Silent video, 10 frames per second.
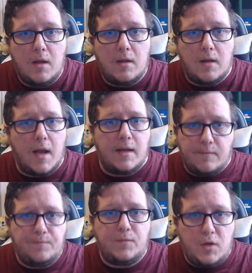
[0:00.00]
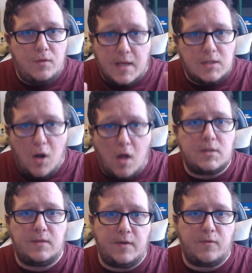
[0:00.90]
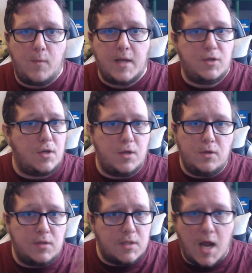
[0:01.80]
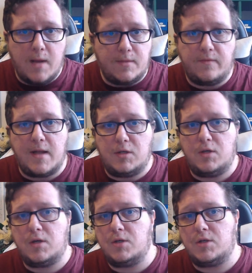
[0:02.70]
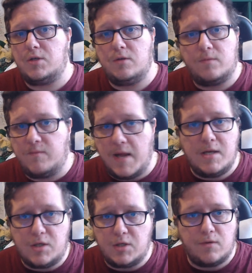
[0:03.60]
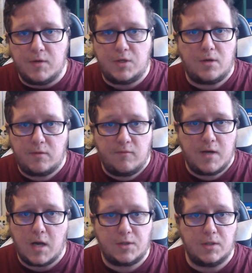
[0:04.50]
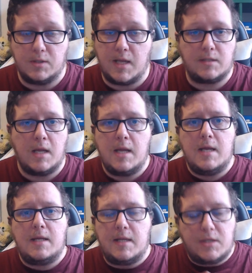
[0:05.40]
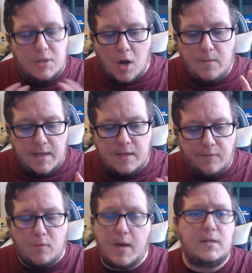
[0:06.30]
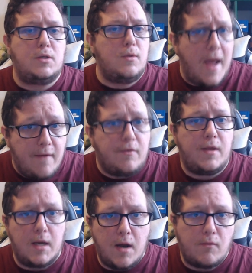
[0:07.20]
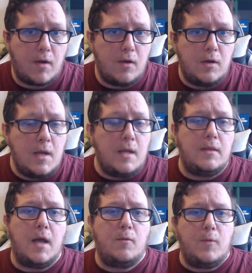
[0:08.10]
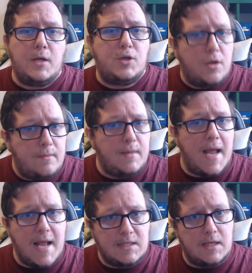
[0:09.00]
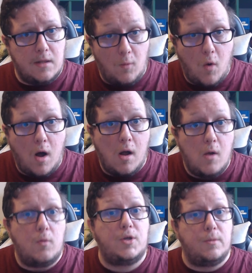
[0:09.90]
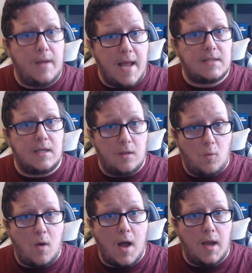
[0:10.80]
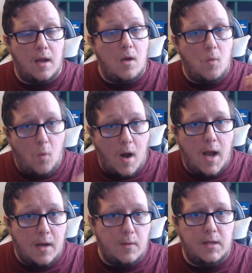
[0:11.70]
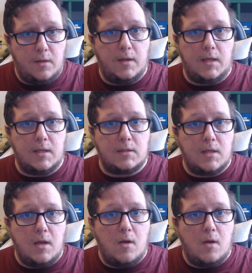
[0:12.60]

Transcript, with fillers: Like, you, there's lots of different ways. You can use timed events. You can just use integer redu reductions. There's, there's so many different ways to do everything in Unreal that we shouldn't be asking the what, we should be asking the why. Why are we doing this?